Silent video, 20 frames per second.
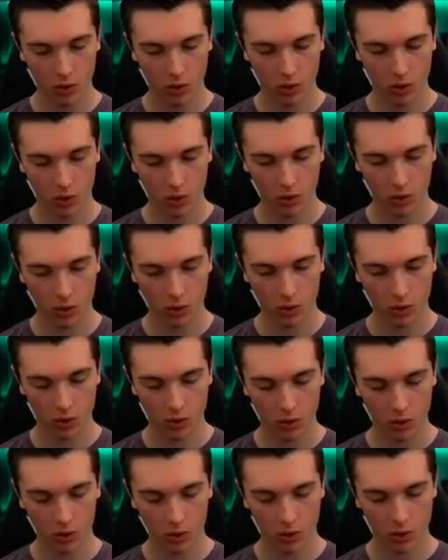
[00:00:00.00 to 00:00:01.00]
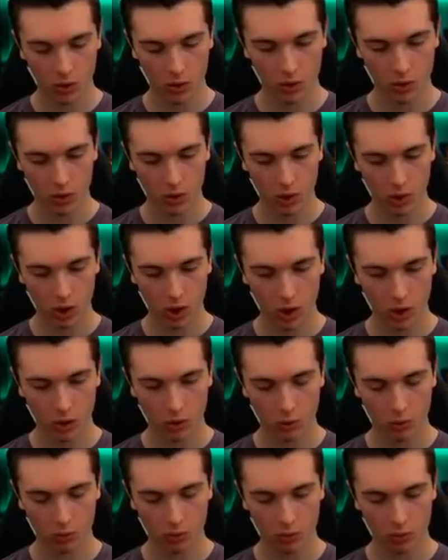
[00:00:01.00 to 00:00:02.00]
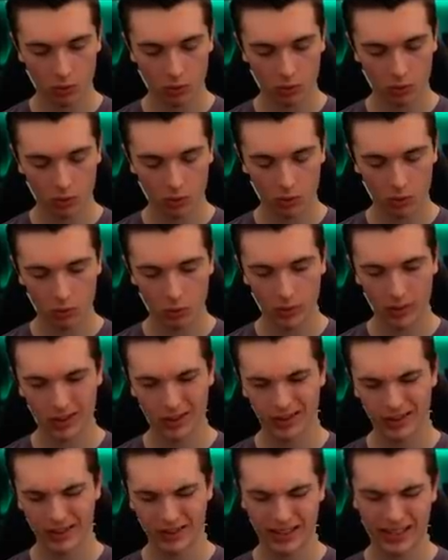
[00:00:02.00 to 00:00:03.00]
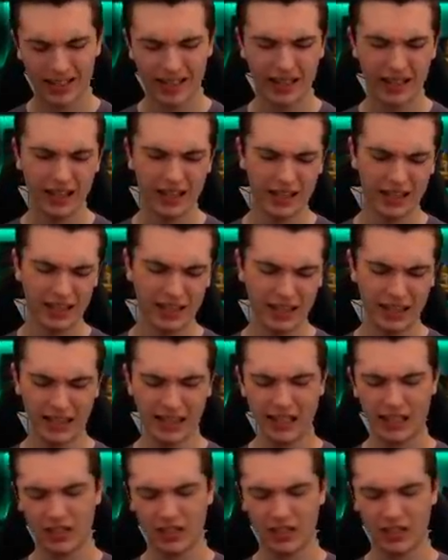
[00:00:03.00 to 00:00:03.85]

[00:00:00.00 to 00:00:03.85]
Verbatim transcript: just have to say that you're fine. Oh. Oh, that, that, that